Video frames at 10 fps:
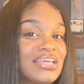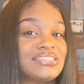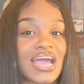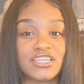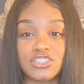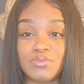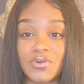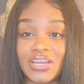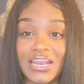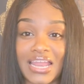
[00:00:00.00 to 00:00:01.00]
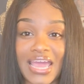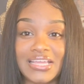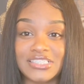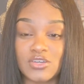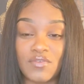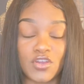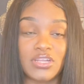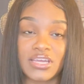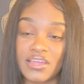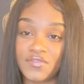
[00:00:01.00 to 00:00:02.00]
It's actually pretty light. So if you're
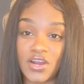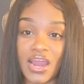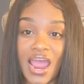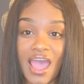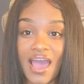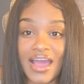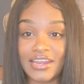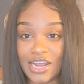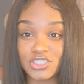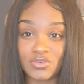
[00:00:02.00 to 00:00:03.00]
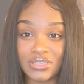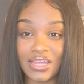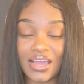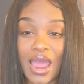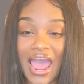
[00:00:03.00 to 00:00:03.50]
looking for a natural look,